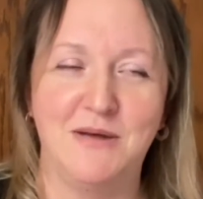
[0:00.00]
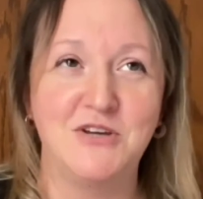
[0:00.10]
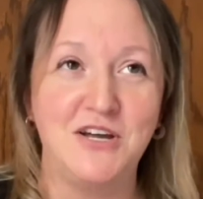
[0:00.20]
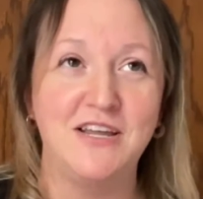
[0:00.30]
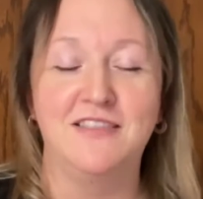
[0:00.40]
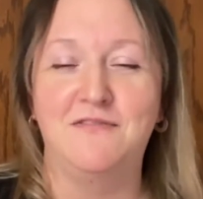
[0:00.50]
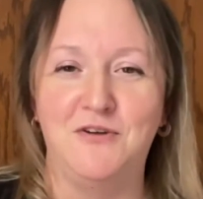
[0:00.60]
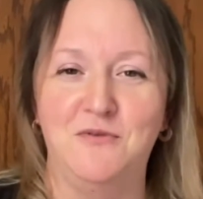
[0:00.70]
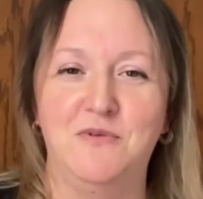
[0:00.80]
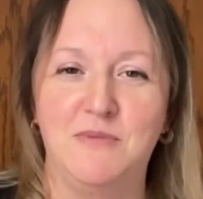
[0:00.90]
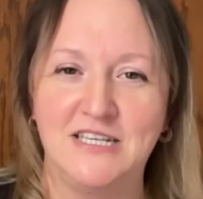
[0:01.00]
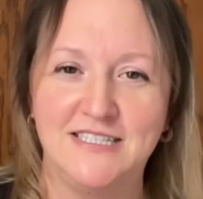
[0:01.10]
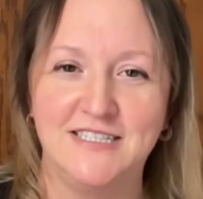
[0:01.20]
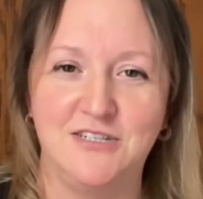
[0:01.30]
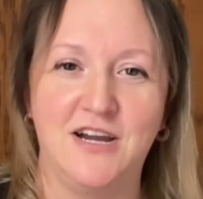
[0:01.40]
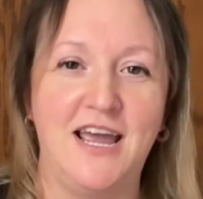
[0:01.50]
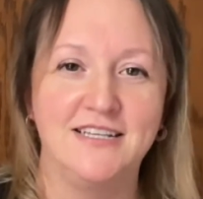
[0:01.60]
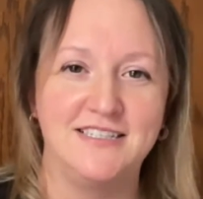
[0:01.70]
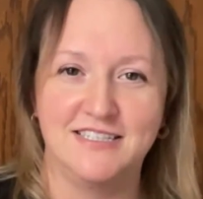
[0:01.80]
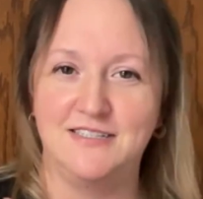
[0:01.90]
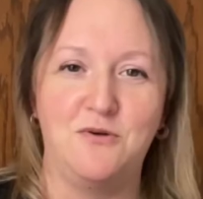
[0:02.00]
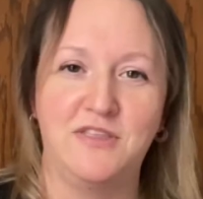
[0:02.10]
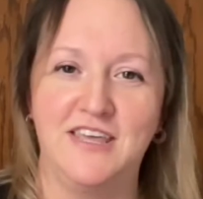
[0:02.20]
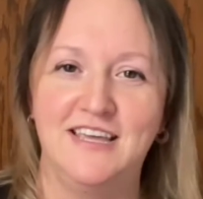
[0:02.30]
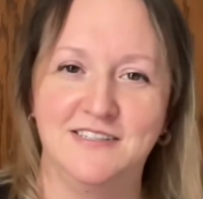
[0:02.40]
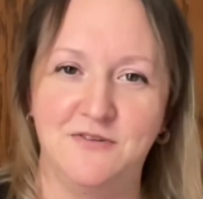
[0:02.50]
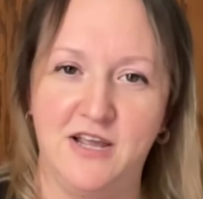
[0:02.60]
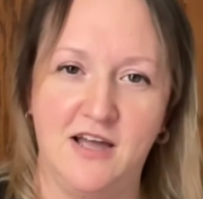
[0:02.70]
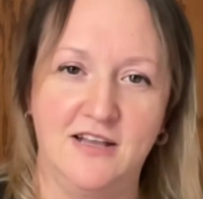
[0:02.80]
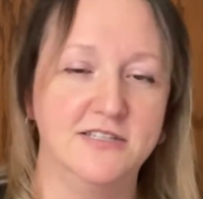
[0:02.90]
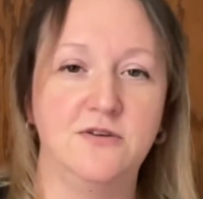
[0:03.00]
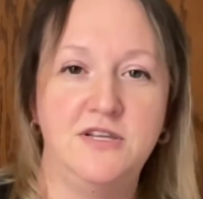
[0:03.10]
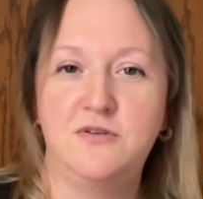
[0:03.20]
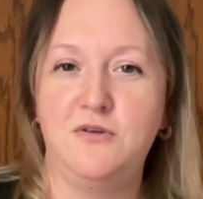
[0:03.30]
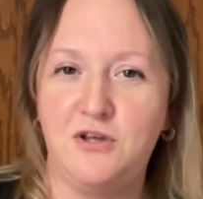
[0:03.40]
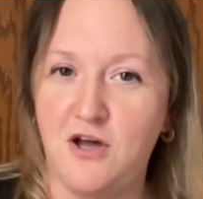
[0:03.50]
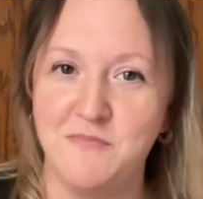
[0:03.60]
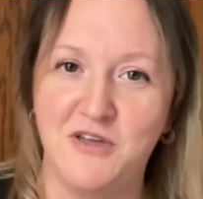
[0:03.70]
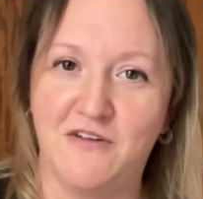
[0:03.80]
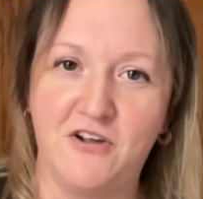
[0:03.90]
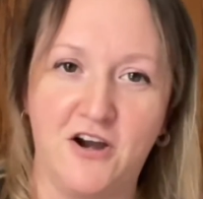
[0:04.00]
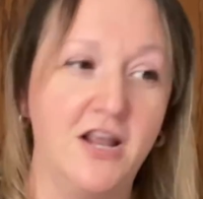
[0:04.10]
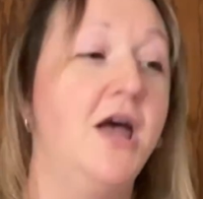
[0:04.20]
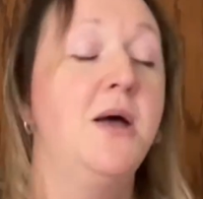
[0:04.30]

I'm talking on the phone with my sister as this whole thing is going on. So he totally caught me off guard.